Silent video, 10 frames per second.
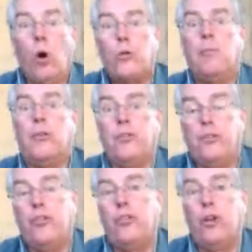the
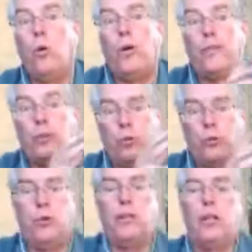growth that comes and just says,
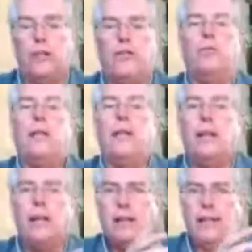you know what, this was really
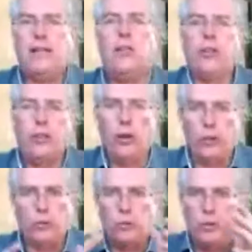good for me
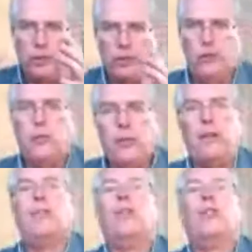10 years ago, this was really
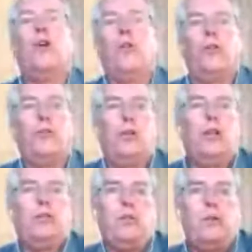good for me 7 years ago,
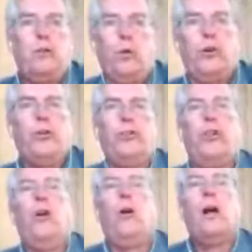this was really good for me
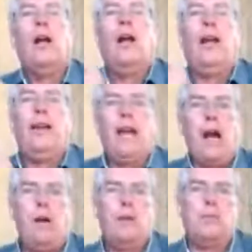4 years ago,
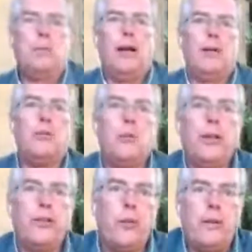and now I'm
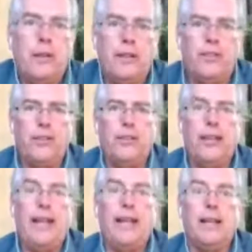I'm doing something
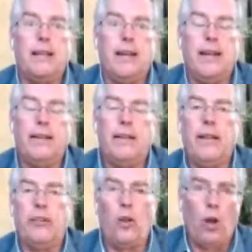different today
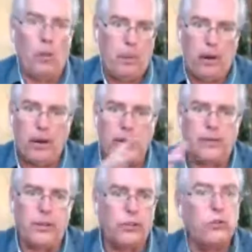and it's all
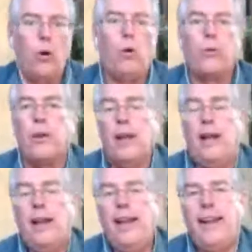part of this growth.
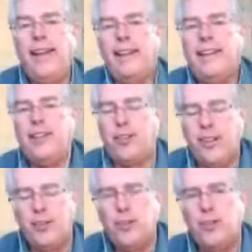And
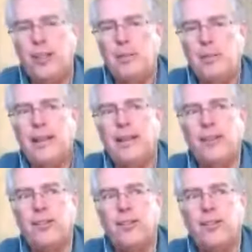it's interesting
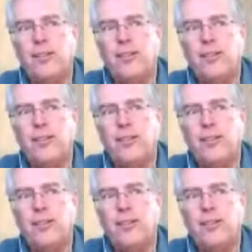because